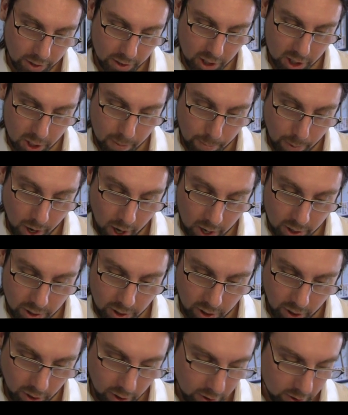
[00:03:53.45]
The
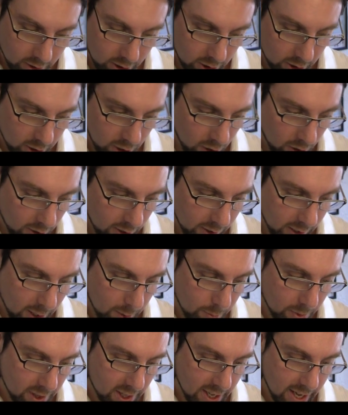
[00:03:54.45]
depositor, concurrently
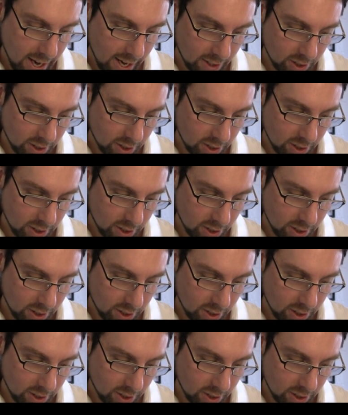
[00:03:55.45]
with the